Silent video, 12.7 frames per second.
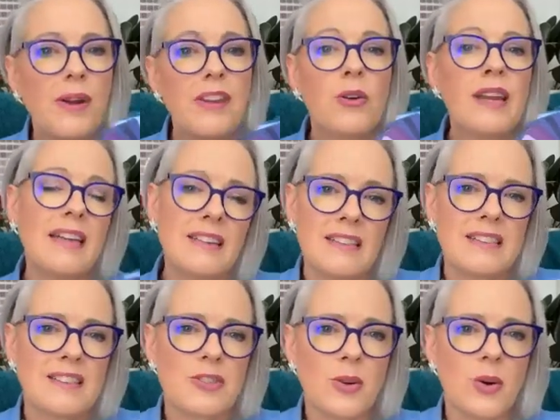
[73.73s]
when you're in a
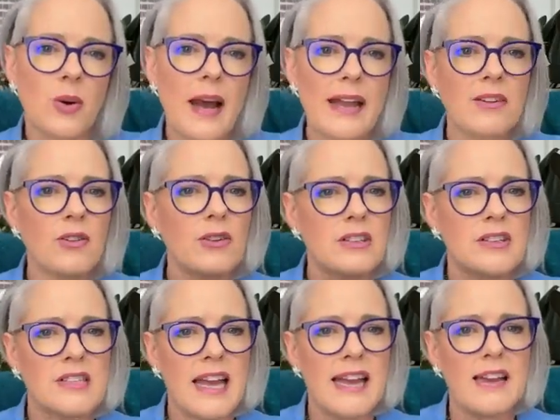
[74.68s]
store and you're
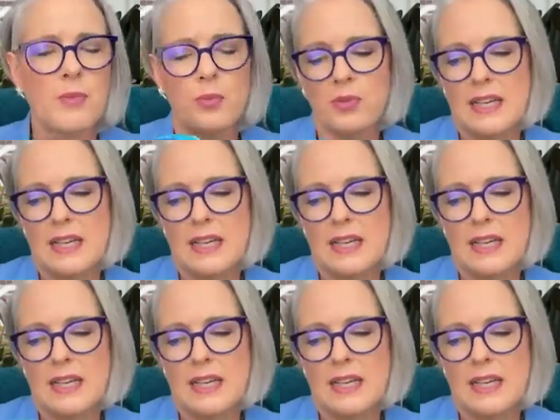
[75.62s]
saying,